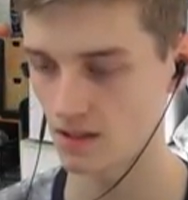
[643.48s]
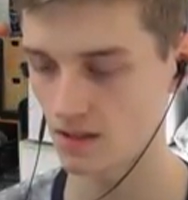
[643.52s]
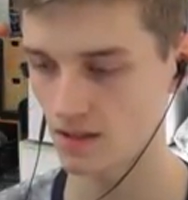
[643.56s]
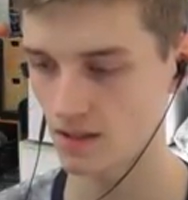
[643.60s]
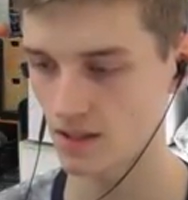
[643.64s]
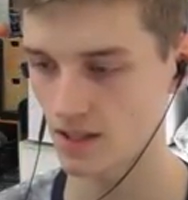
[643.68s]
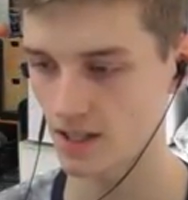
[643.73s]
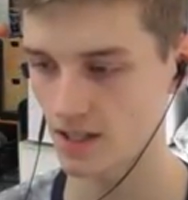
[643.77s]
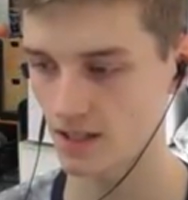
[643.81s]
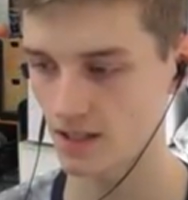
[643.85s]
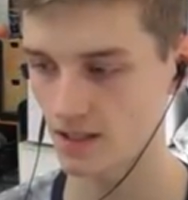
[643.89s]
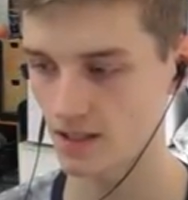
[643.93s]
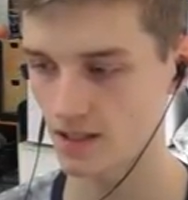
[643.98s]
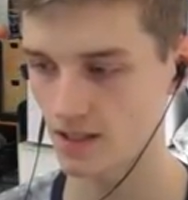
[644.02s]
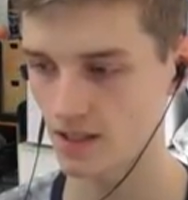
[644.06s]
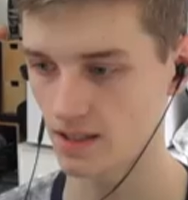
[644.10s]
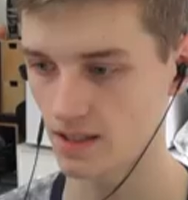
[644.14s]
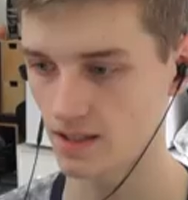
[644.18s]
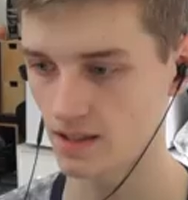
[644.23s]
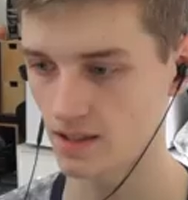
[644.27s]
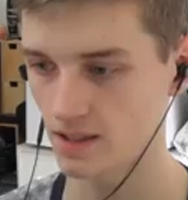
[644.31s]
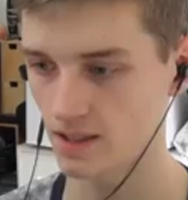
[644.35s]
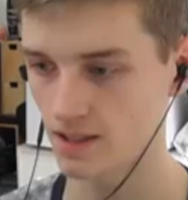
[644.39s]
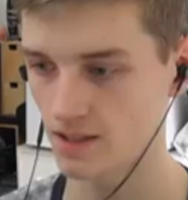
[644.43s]
Okay, he,
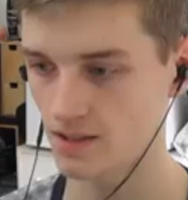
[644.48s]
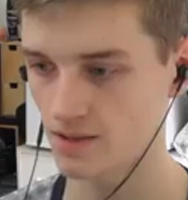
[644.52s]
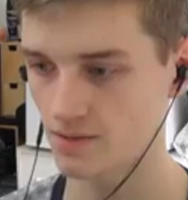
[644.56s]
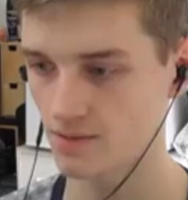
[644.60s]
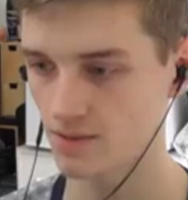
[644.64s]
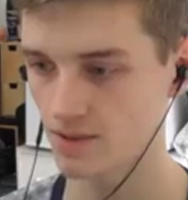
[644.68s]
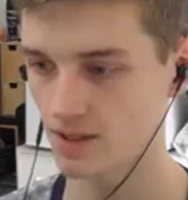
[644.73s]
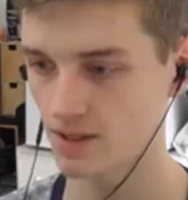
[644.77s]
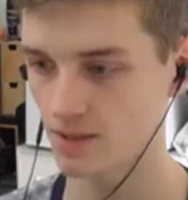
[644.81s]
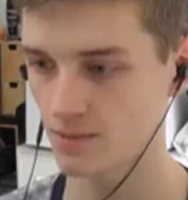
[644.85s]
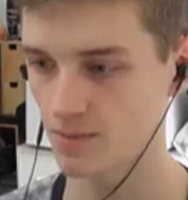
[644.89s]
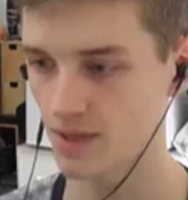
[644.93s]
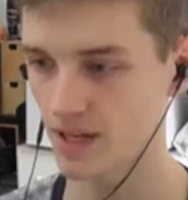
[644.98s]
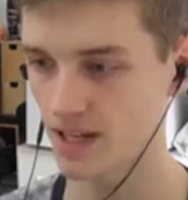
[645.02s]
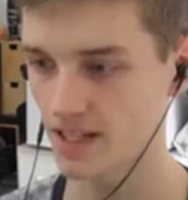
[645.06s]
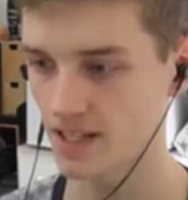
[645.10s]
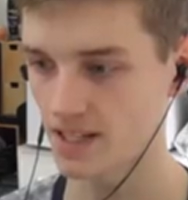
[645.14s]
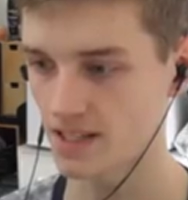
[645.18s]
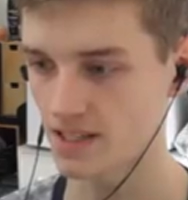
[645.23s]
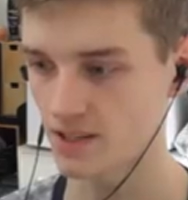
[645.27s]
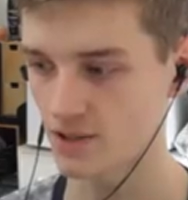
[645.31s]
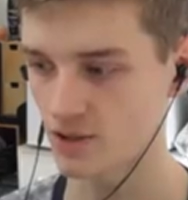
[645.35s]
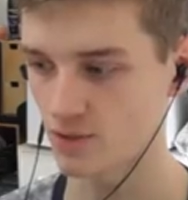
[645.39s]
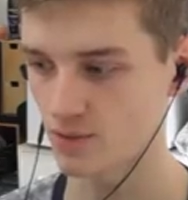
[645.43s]
he's really
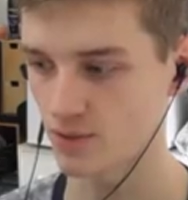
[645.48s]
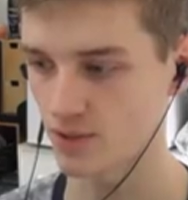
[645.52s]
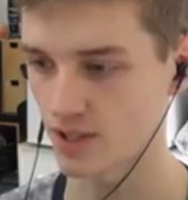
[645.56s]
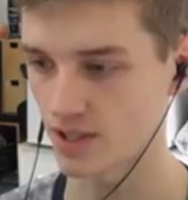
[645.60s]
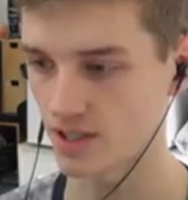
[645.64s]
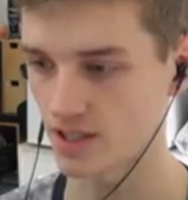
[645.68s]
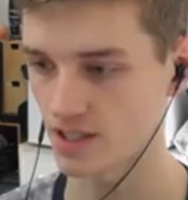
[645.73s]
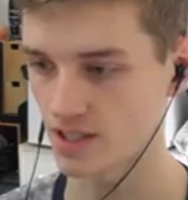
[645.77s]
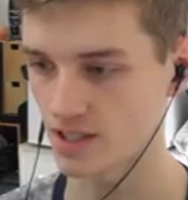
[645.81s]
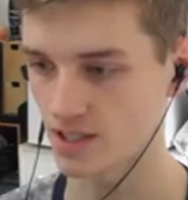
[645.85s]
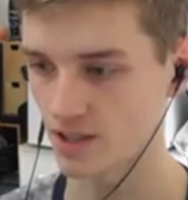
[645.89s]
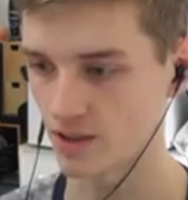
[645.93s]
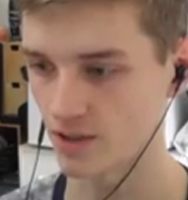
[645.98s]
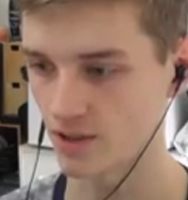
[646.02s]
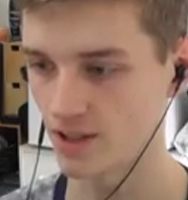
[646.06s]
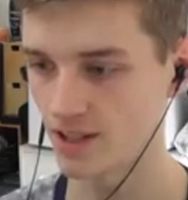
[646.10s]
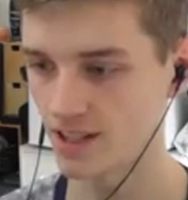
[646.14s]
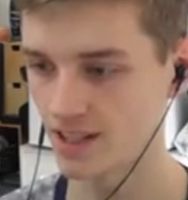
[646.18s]
pacey to be honest though.